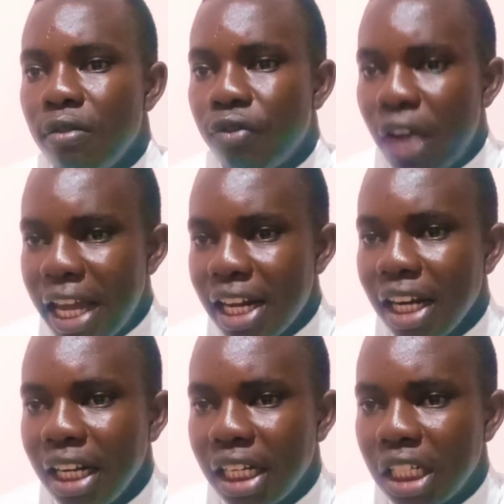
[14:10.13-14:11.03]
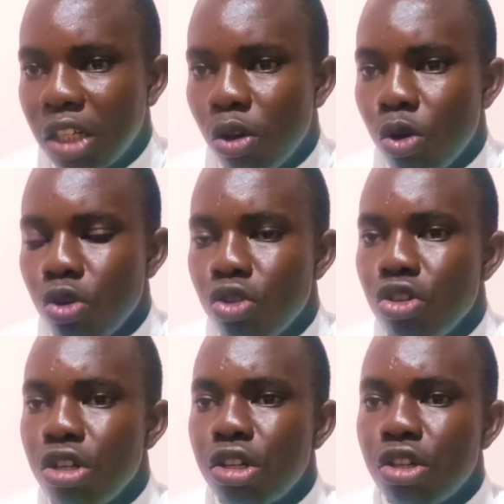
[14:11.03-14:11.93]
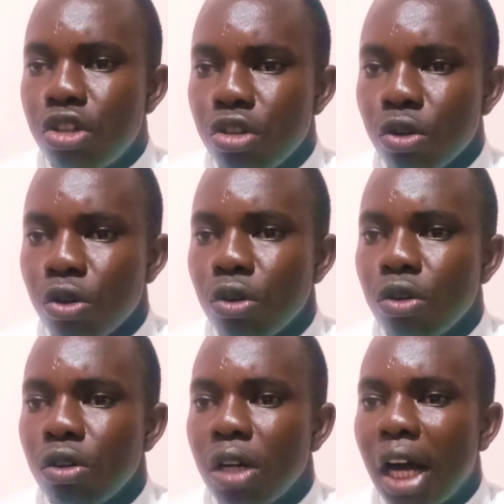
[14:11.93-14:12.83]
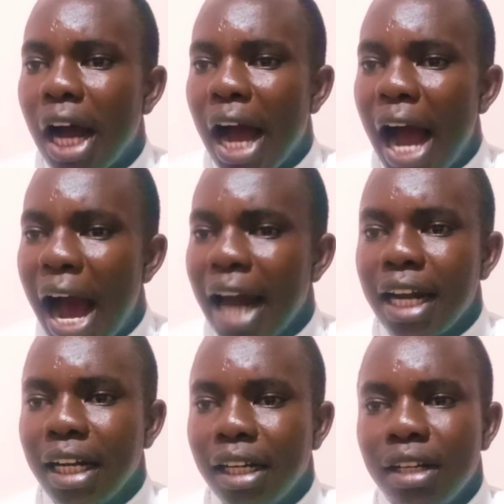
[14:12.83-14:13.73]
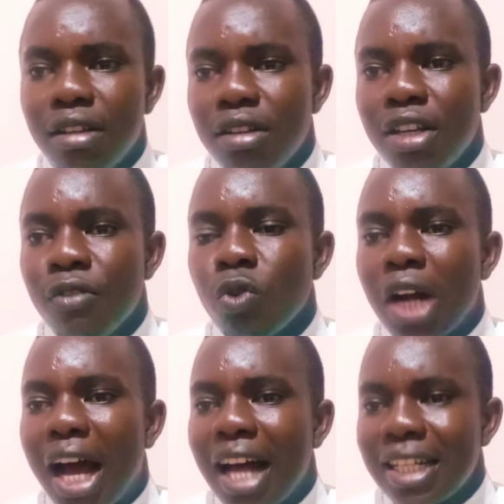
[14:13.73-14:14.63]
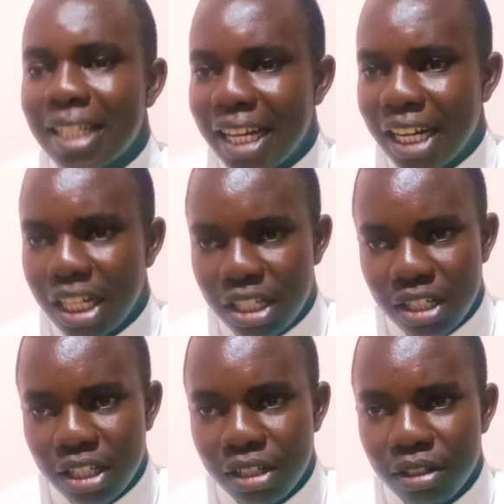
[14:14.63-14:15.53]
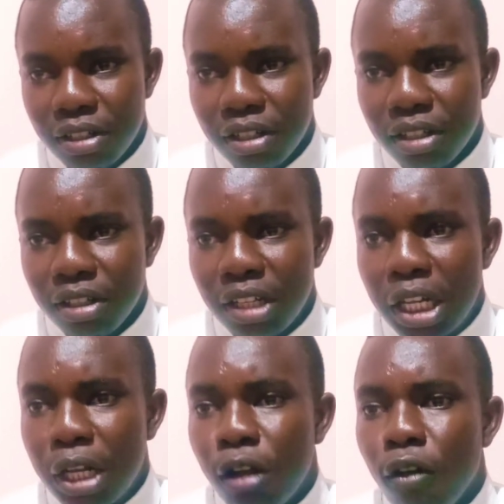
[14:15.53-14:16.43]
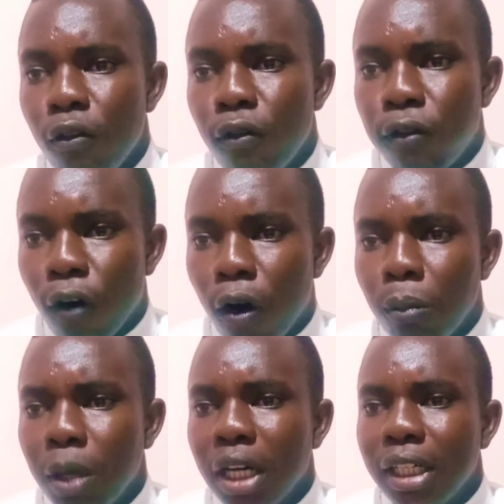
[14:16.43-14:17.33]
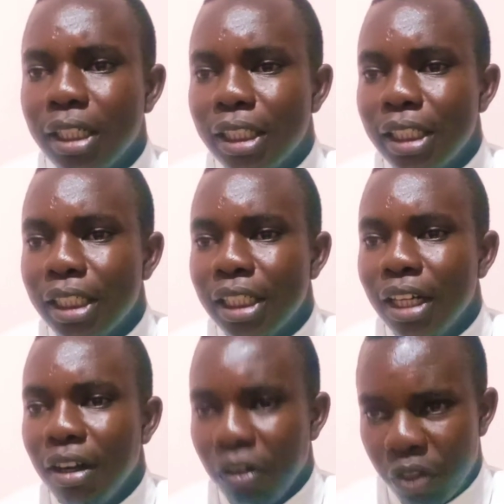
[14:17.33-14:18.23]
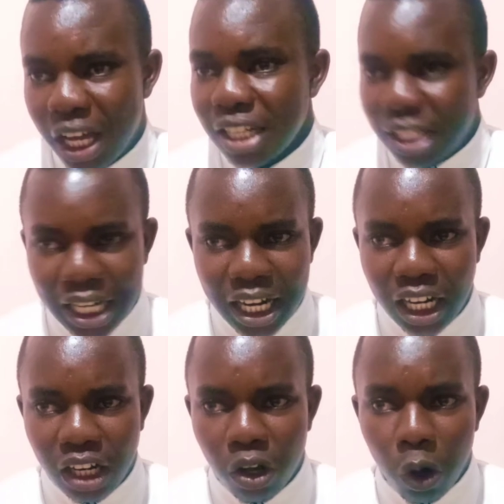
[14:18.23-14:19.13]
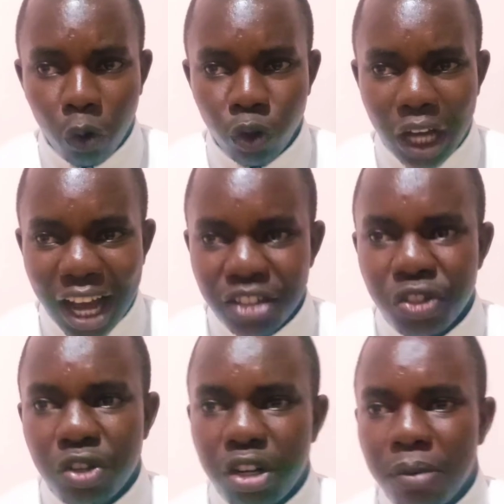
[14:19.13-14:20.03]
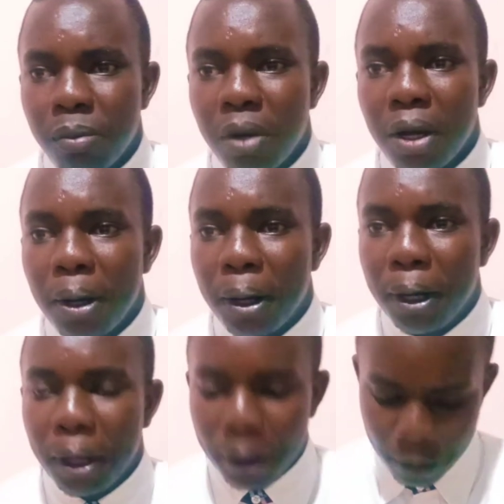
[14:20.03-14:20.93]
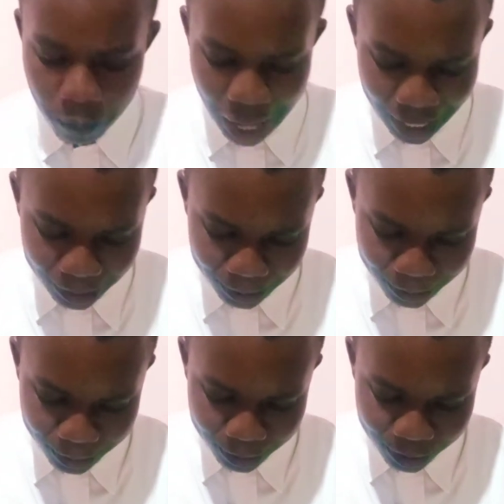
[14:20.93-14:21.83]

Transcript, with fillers: fail to earn even a cent from their sale of the ice cream balance.